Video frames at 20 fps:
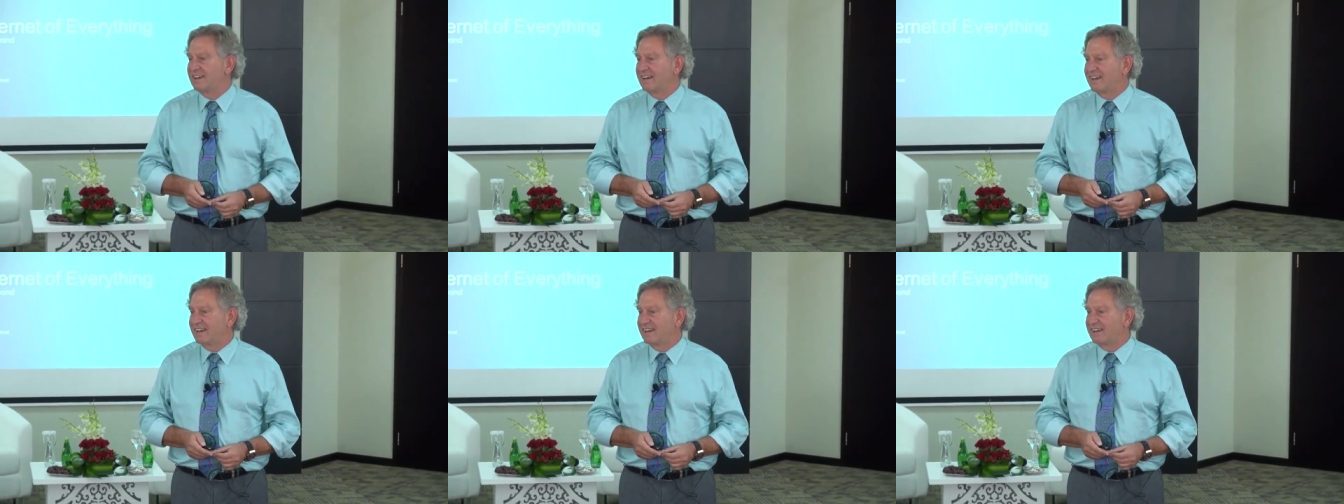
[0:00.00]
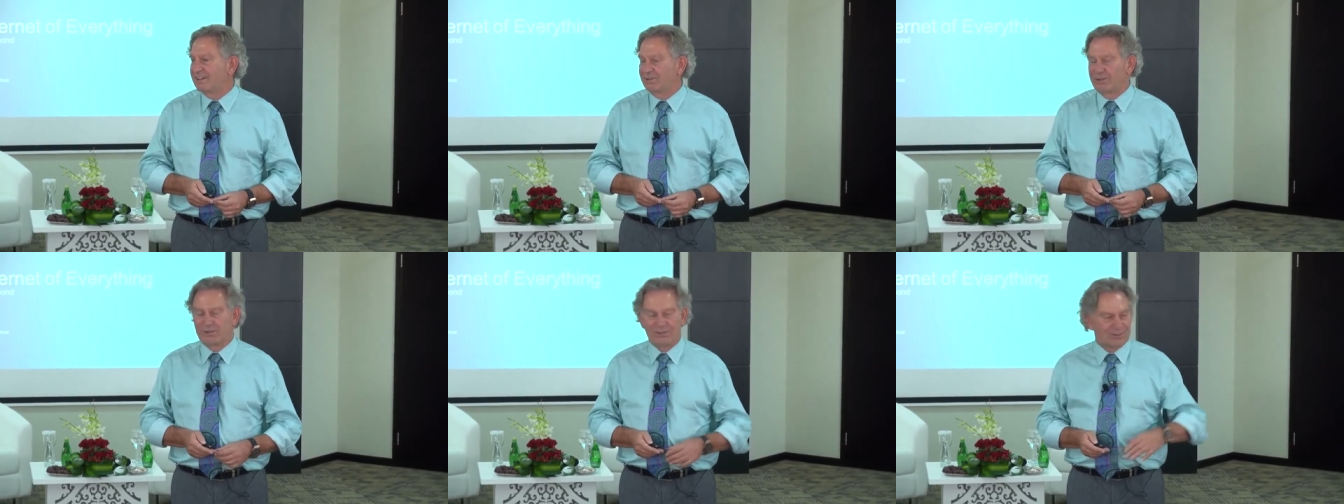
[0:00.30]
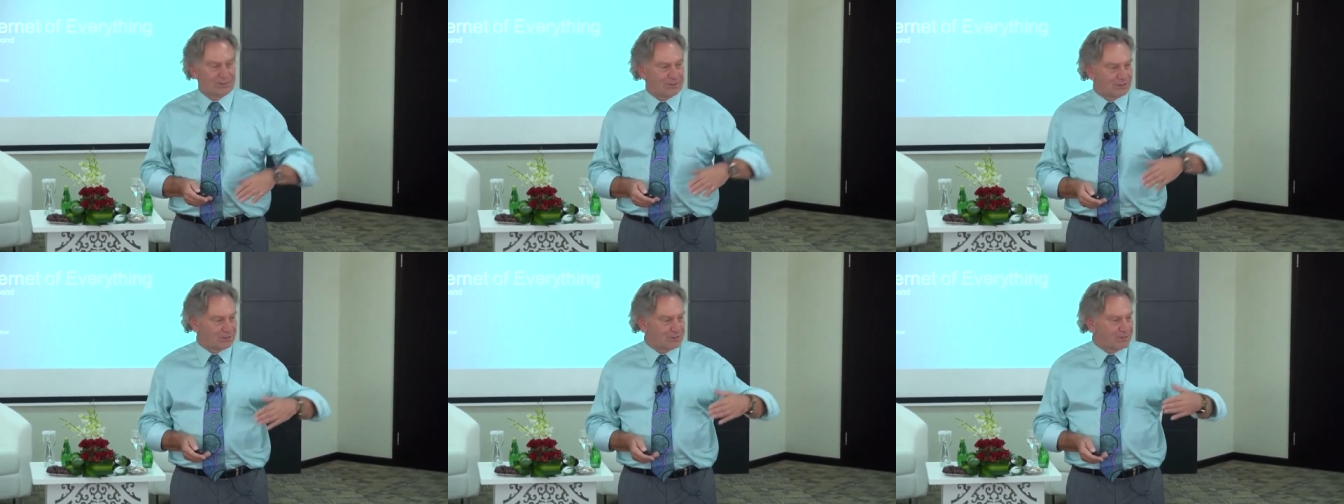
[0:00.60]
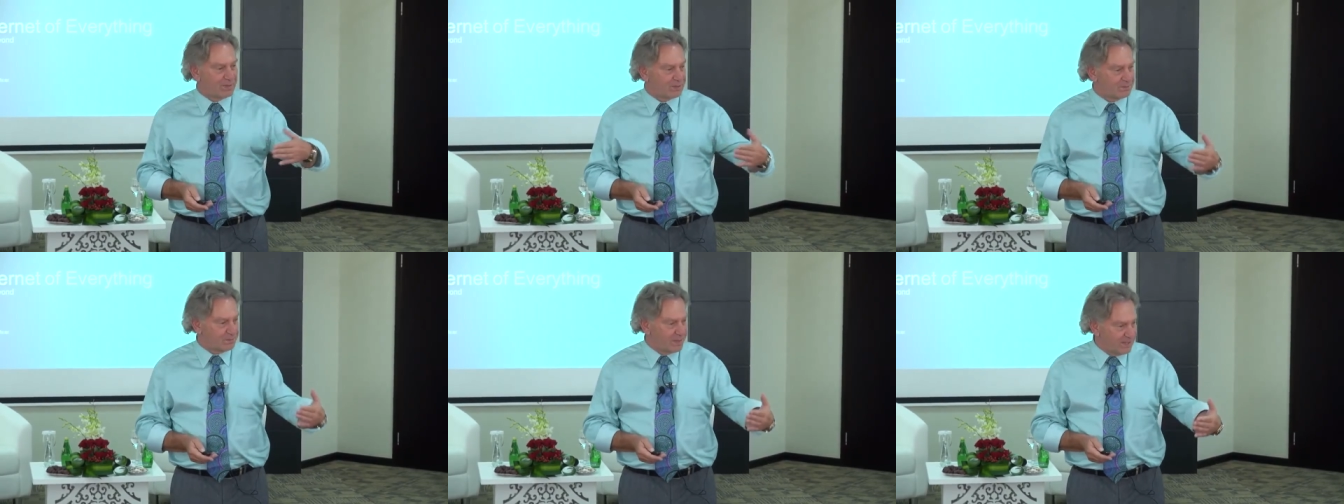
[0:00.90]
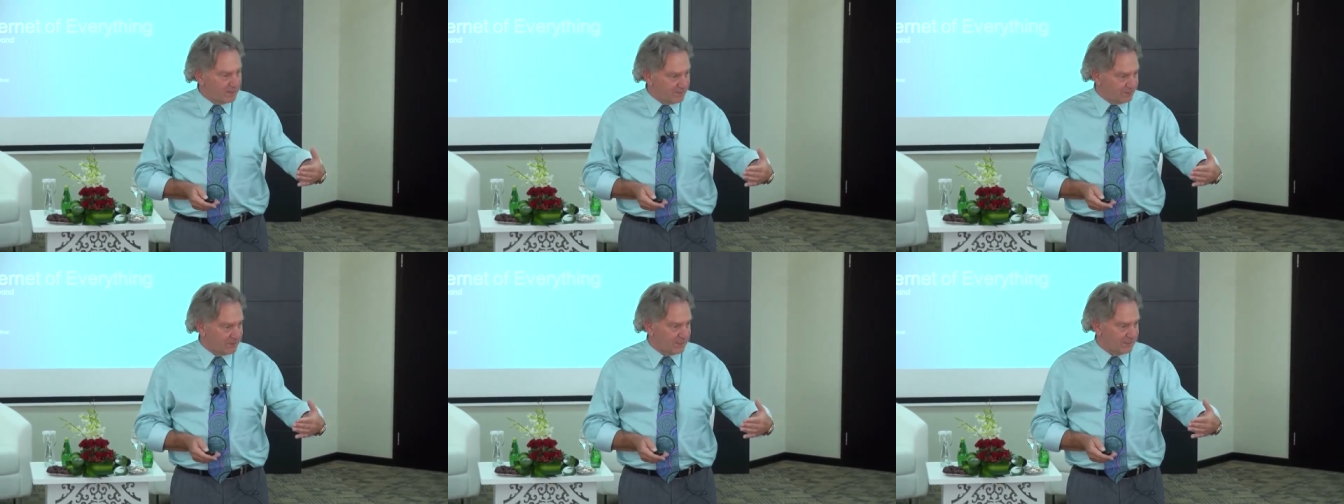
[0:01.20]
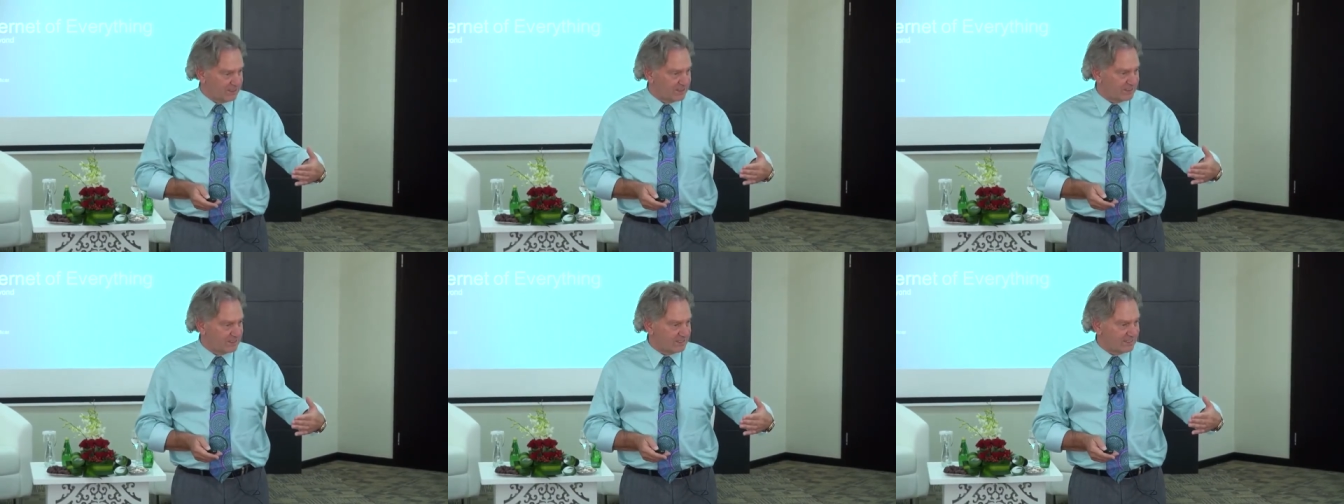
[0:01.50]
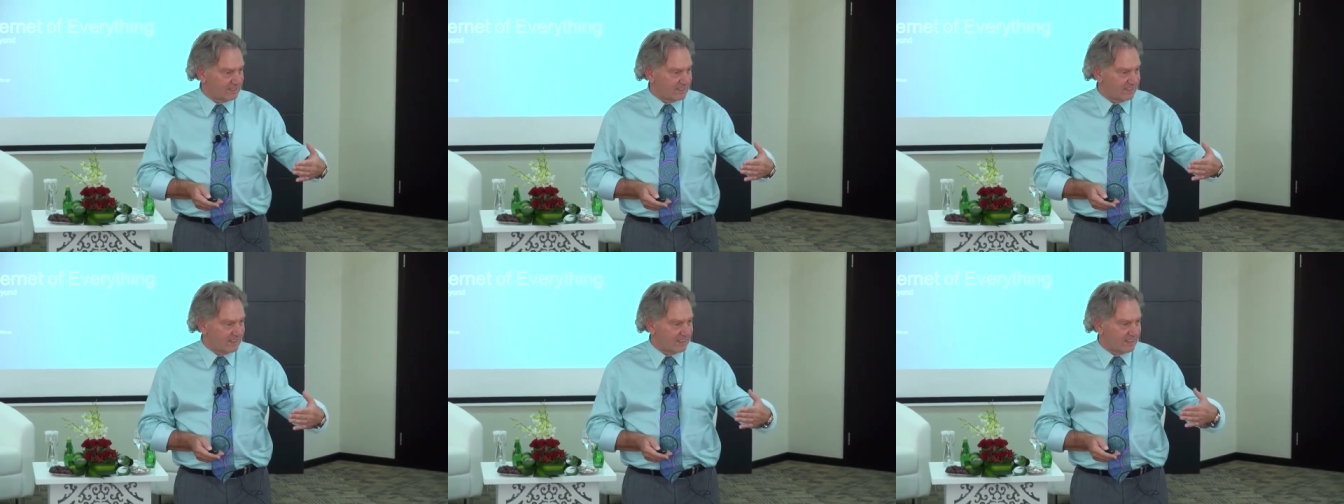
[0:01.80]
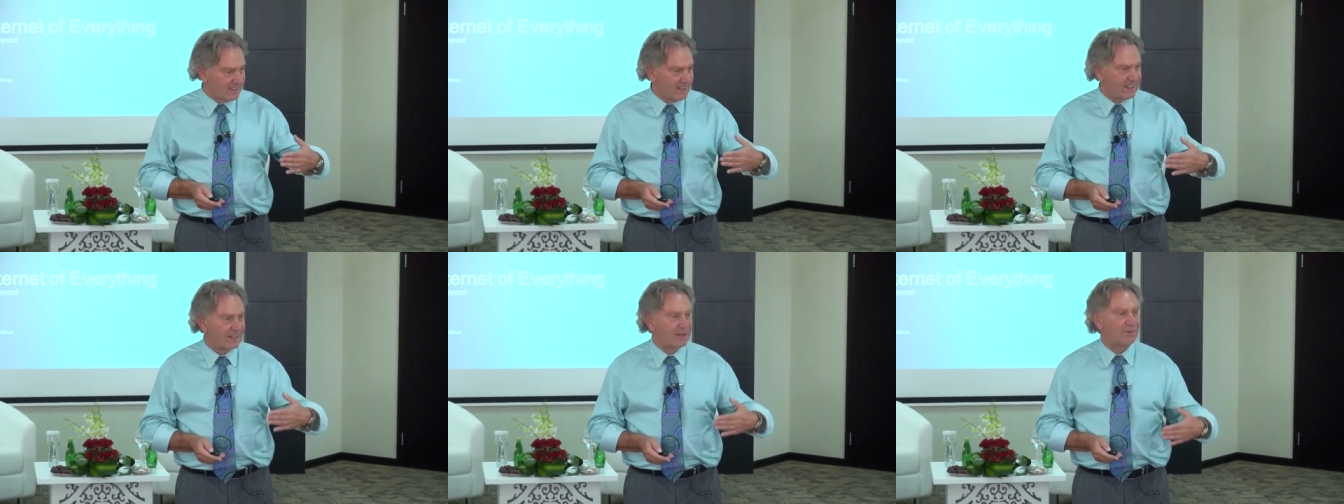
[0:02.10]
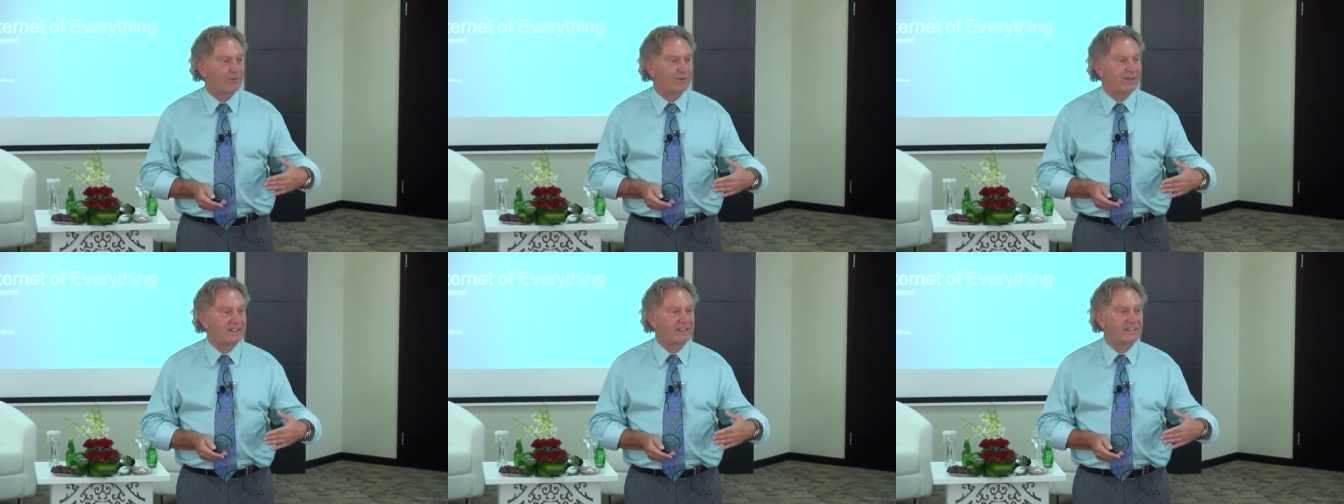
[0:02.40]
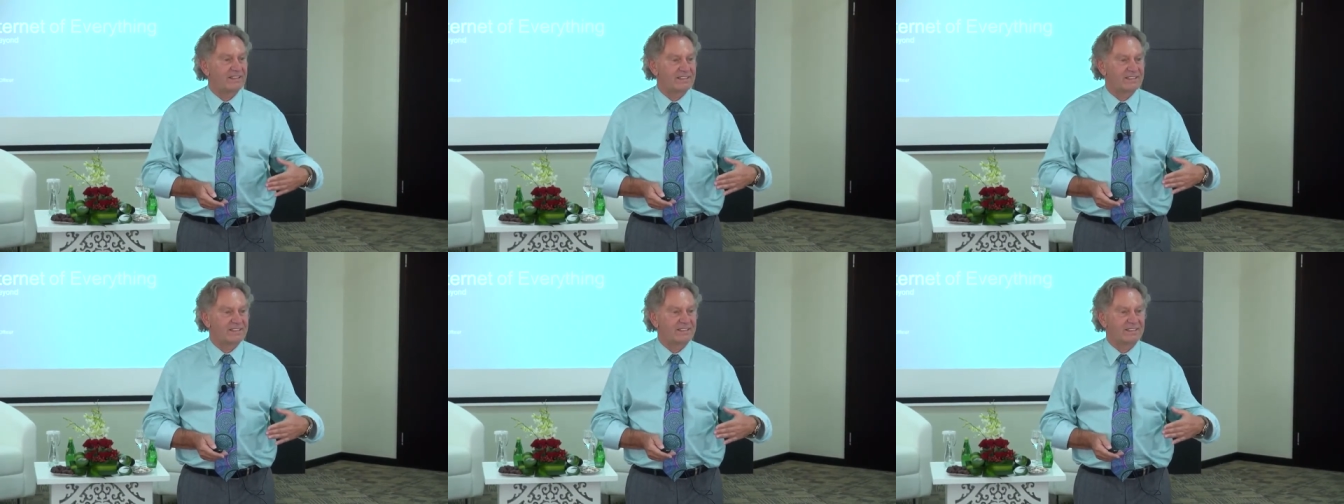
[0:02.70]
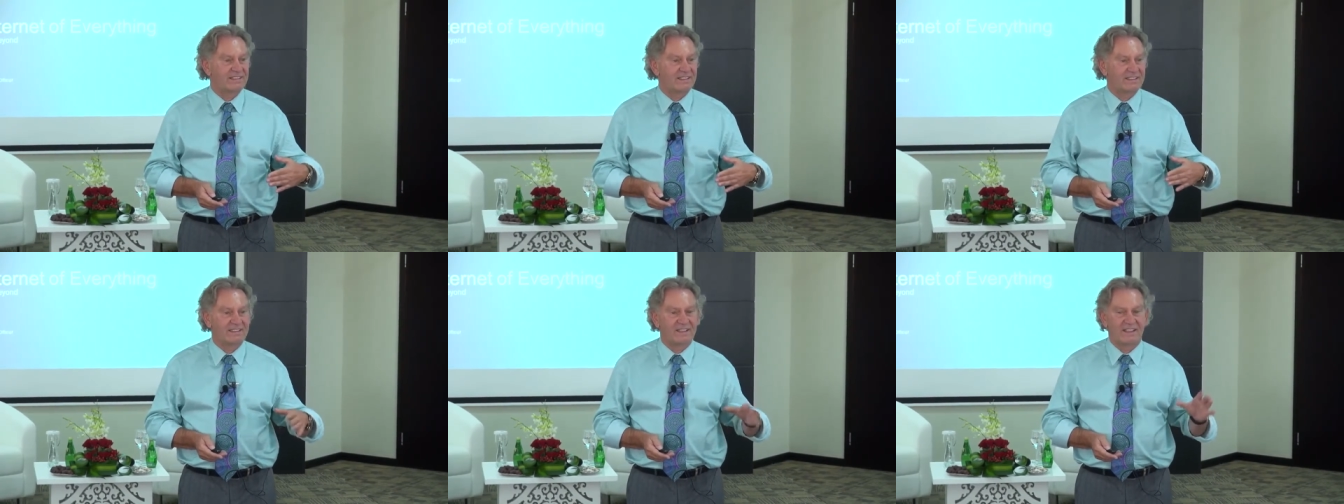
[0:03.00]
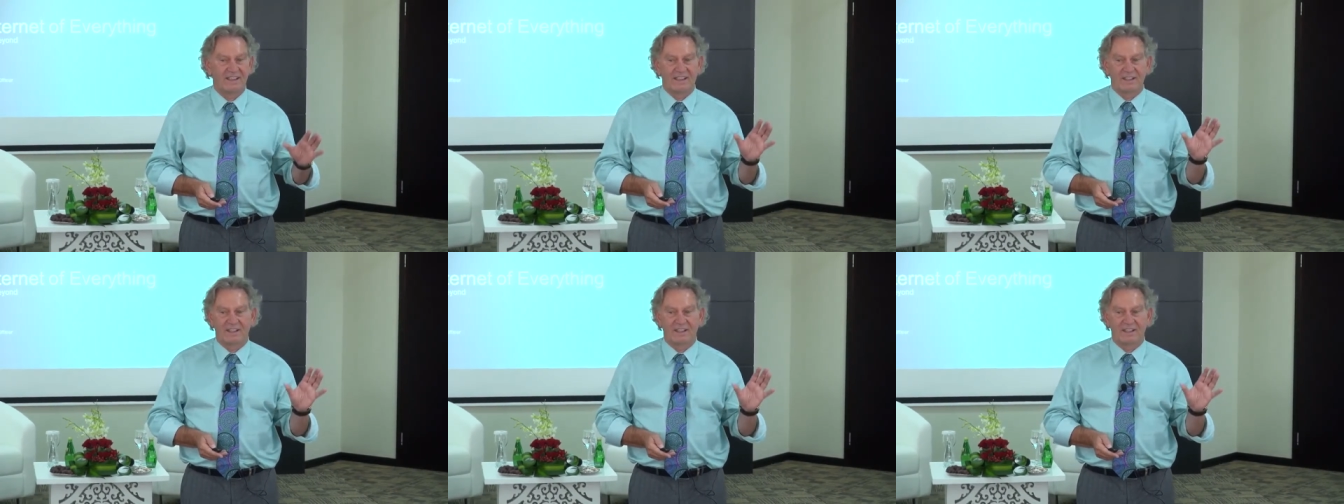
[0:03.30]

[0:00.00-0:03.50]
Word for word: and also talk about benefits and how we see